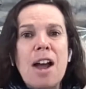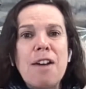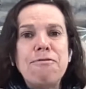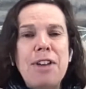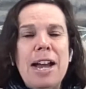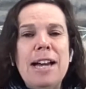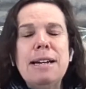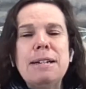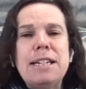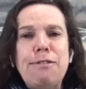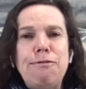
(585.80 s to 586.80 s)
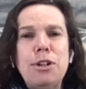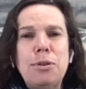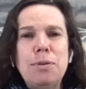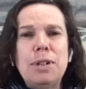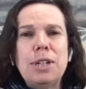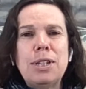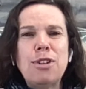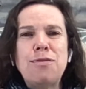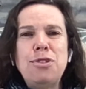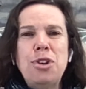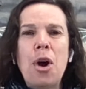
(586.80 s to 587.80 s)
I found it difficult to sort
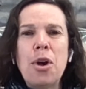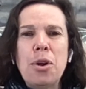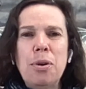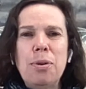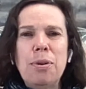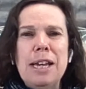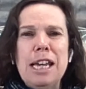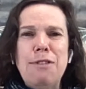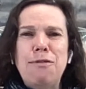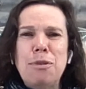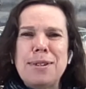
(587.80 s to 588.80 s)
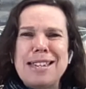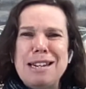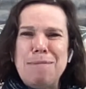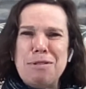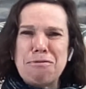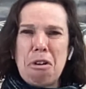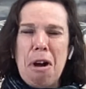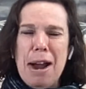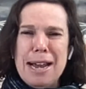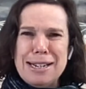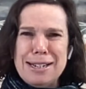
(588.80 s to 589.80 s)
of know if it was going to be
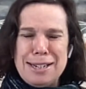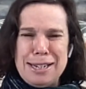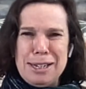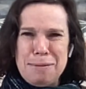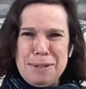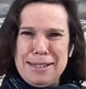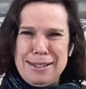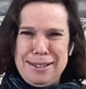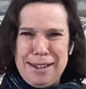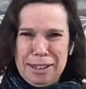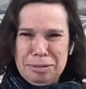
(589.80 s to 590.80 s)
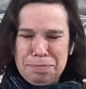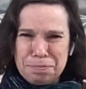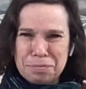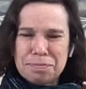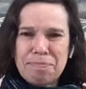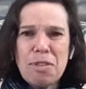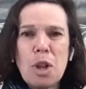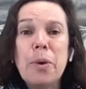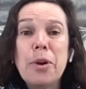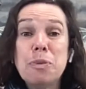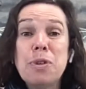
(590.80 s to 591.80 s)
right until it was done.
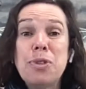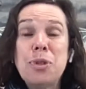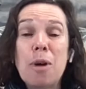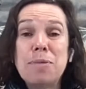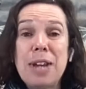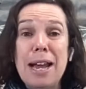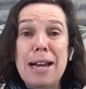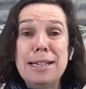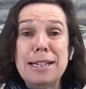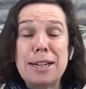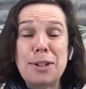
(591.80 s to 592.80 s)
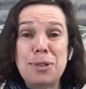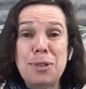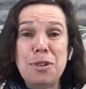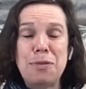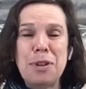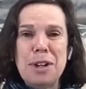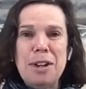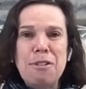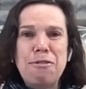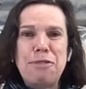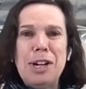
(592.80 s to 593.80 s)
Whereas with top down, you can sort of
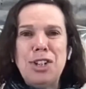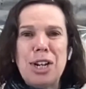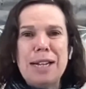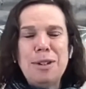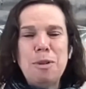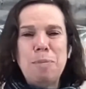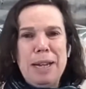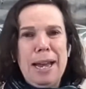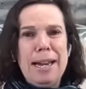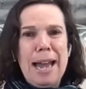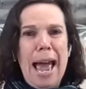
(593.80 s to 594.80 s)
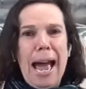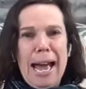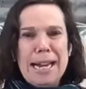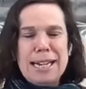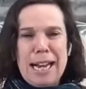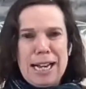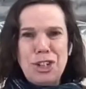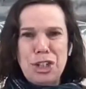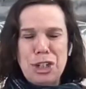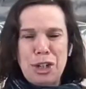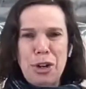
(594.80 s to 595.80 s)
fudge it a little bit and add as
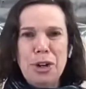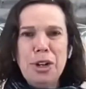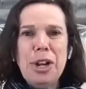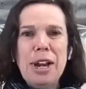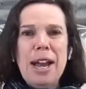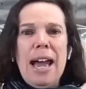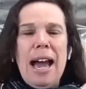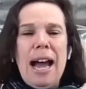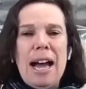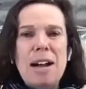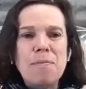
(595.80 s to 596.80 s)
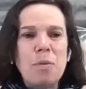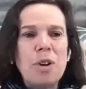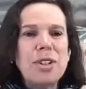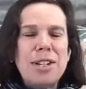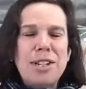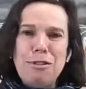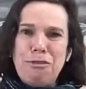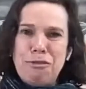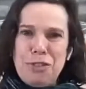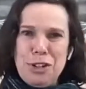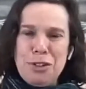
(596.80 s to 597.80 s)
you go. Whereas I didn't
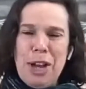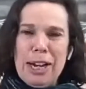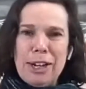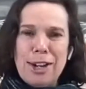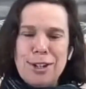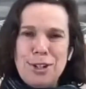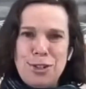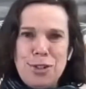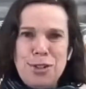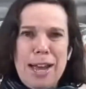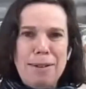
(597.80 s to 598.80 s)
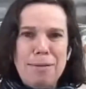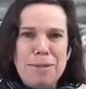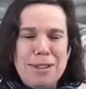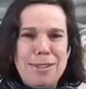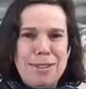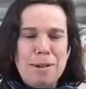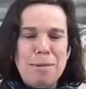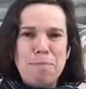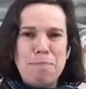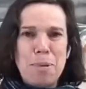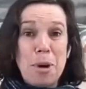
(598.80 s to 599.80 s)
feel like I could do that with the
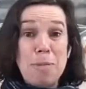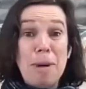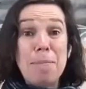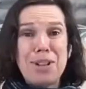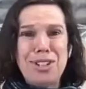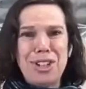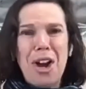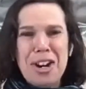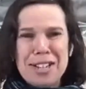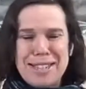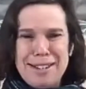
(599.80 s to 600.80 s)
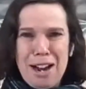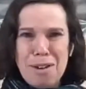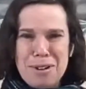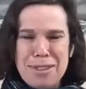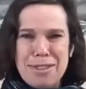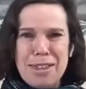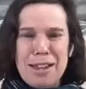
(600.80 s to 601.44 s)
bottom up because you kind of start with